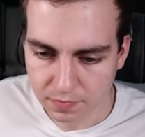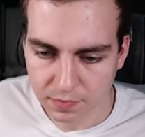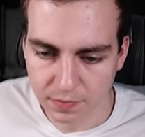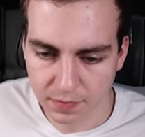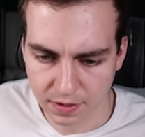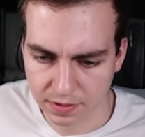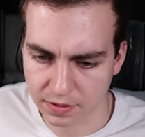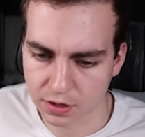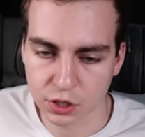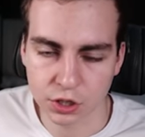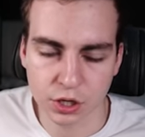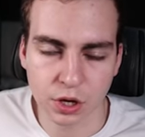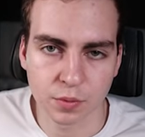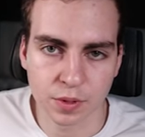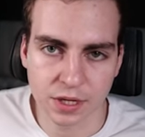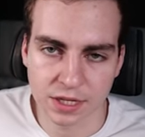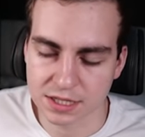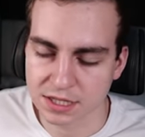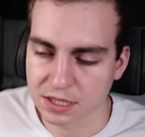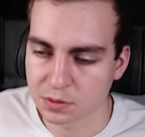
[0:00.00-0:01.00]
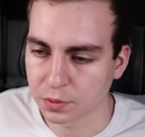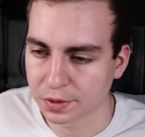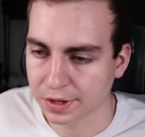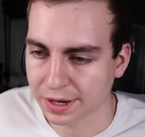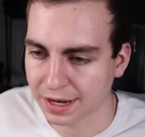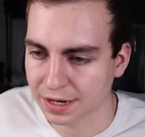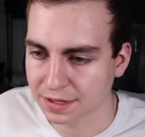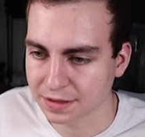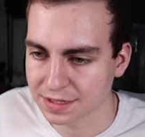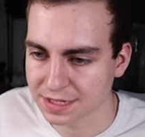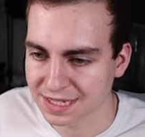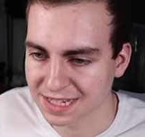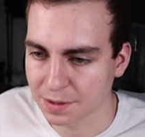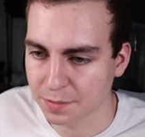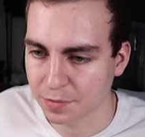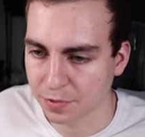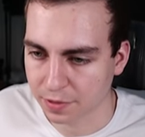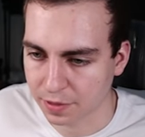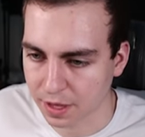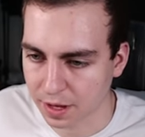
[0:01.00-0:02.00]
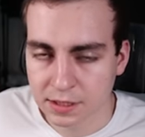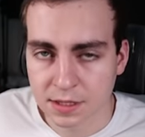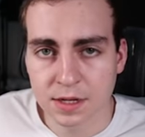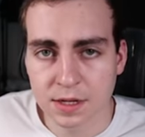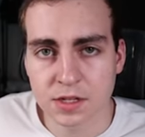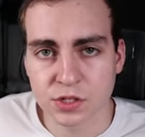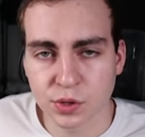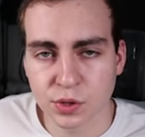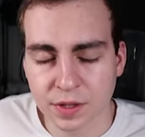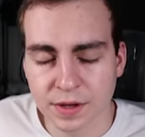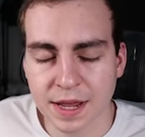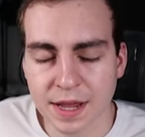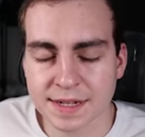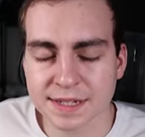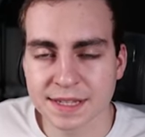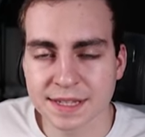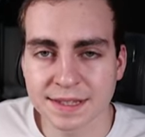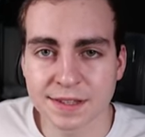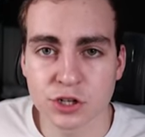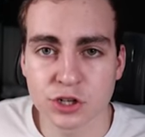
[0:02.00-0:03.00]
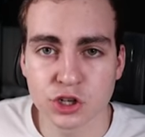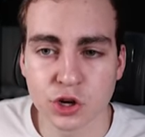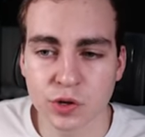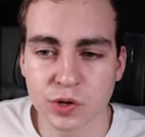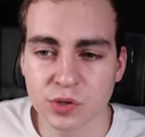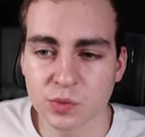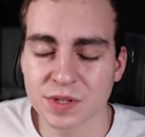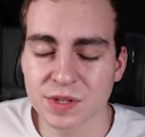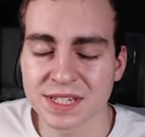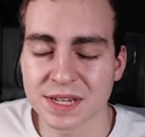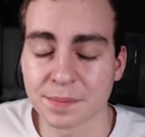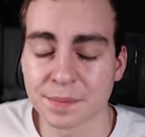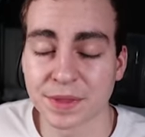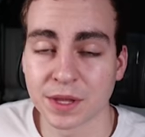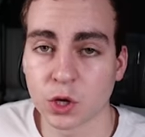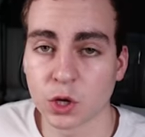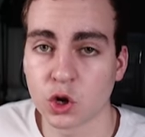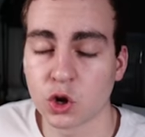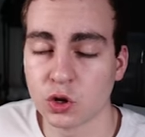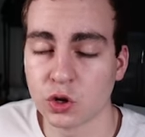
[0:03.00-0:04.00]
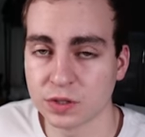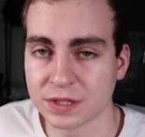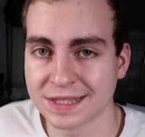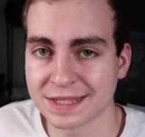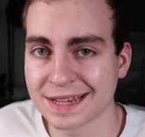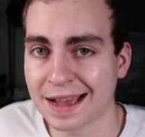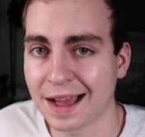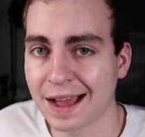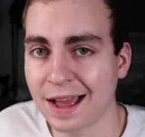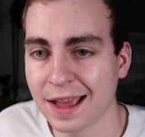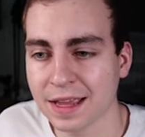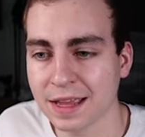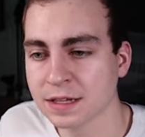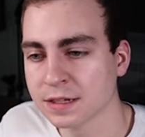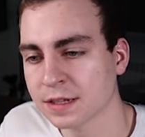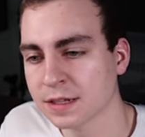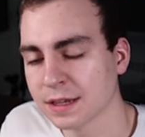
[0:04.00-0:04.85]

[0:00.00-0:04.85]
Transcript: And there you go. We can see we're getting the same thing. So the next thing to show you is something called tie.